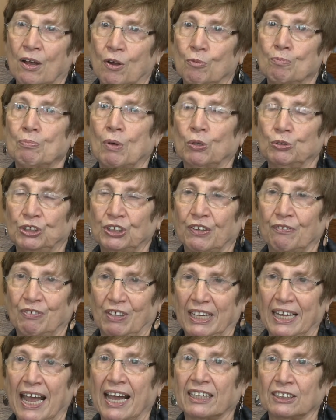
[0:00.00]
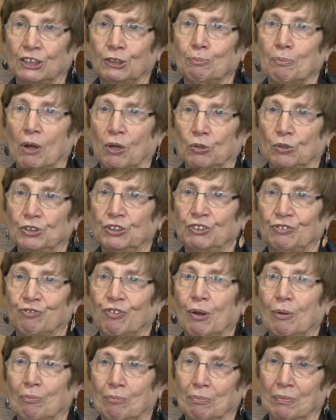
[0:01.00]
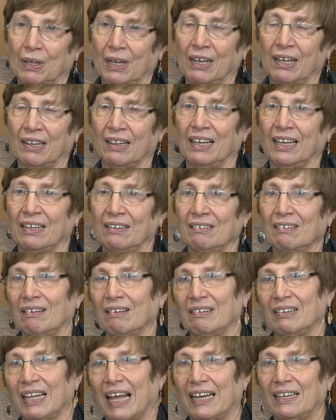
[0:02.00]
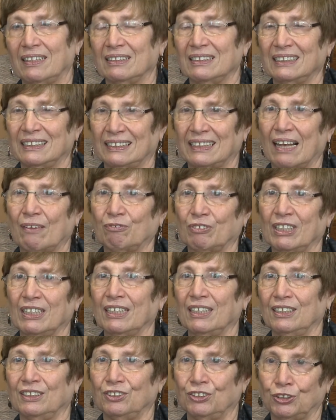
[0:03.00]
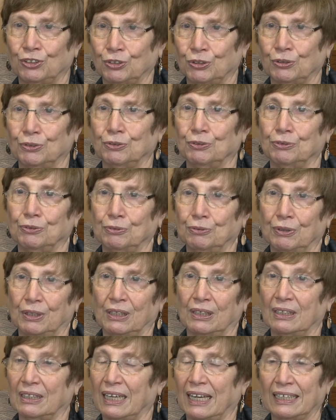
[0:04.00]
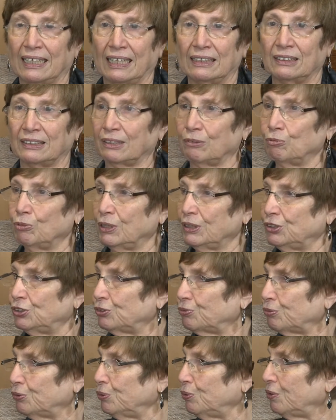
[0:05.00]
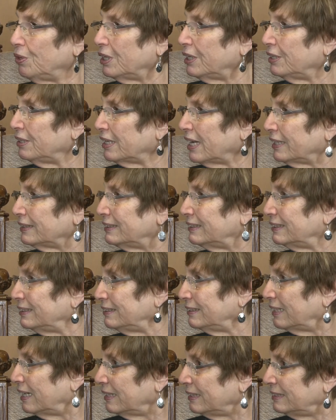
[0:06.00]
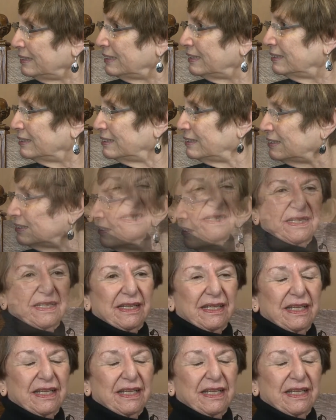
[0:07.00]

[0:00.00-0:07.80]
most of the expos from uh, the late 70s to, uh, I guess it was through the 1990s.